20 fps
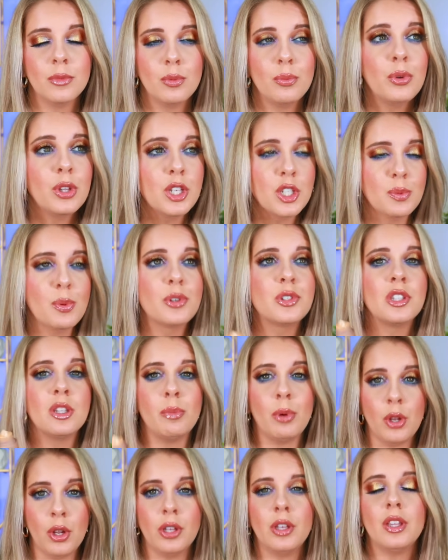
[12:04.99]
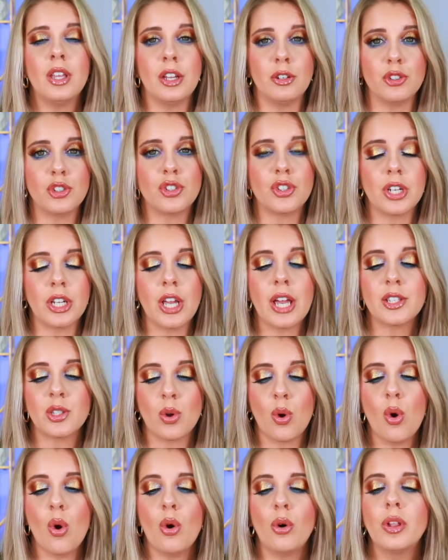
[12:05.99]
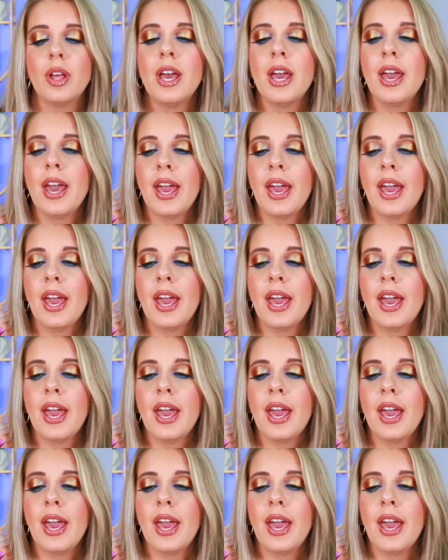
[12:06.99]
really exposing the beauty industry as a whole.